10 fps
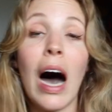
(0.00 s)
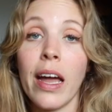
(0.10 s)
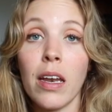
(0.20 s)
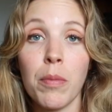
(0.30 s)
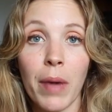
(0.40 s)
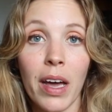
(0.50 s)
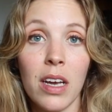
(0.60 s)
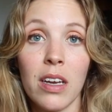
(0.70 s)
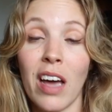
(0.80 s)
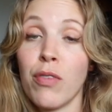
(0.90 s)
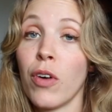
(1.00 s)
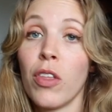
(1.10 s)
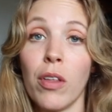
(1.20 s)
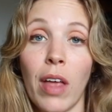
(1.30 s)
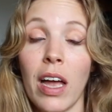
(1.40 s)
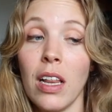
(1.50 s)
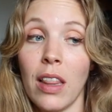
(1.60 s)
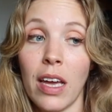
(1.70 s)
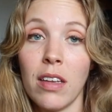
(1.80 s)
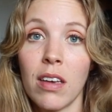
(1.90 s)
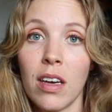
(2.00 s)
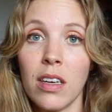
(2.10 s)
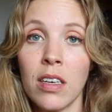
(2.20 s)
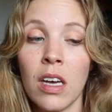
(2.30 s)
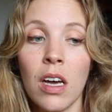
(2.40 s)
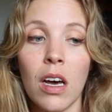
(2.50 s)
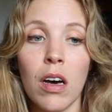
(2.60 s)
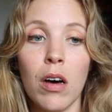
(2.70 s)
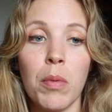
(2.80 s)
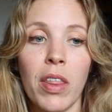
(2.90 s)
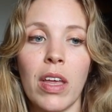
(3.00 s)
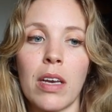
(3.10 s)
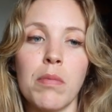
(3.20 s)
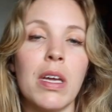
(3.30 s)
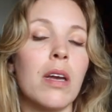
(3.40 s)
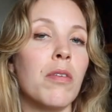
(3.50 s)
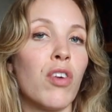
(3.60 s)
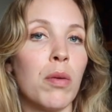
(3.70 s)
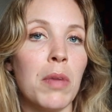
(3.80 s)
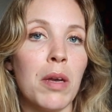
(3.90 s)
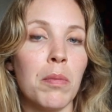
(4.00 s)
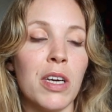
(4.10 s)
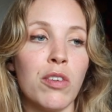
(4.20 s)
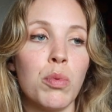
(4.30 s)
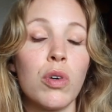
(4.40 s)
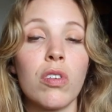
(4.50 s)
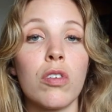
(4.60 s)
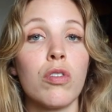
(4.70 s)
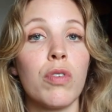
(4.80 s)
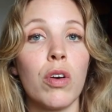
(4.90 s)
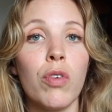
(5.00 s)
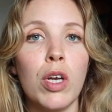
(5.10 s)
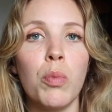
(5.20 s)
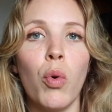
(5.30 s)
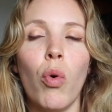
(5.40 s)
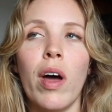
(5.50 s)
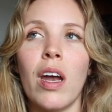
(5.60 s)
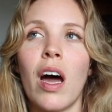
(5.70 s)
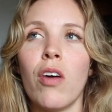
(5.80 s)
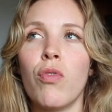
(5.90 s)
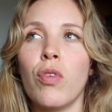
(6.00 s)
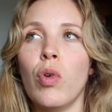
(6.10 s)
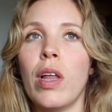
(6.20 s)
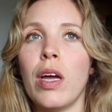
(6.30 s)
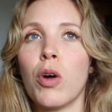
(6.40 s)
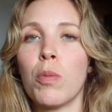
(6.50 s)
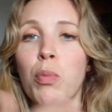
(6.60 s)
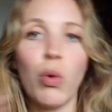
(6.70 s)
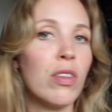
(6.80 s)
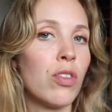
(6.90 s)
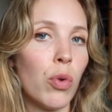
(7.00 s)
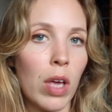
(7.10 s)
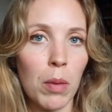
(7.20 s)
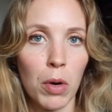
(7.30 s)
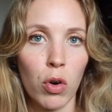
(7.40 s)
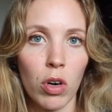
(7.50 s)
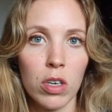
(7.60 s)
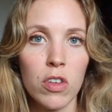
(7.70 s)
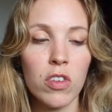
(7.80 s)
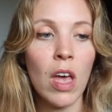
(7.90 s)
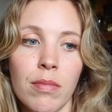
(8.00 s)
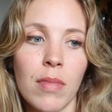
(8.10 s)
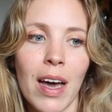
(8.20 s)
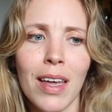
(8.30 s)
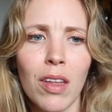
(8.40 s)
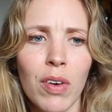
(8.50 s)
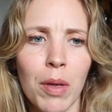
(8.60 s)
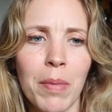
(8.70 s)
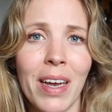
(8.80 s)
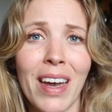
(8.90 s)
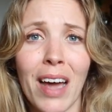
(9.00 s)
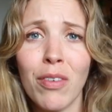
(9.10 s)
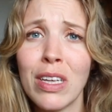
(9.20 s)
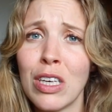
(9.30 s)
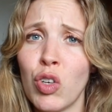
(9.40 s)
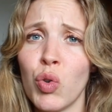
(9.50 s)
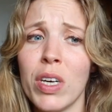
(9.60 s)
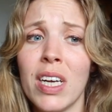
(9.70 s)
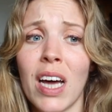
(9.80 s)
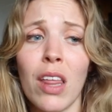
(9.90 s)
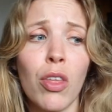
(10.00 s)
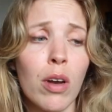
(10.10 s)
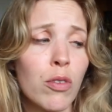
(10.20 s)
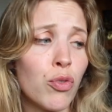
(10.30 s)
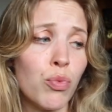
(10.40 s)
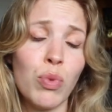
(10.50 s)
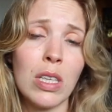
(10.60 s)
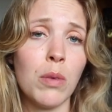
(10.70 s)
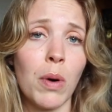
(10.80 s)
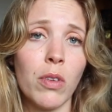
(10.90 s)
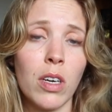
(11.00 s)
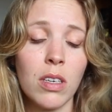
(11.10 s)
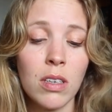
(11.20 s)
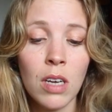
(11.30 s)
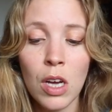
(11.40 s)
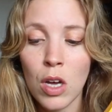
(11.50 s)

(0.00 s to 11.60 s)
I didn't mind. I felt that I liked that. I think that made it a very medium-paced book and also very readable, and I feel like her points still came across. Highly recommend. I really enjoyed it. I thought it was really well done.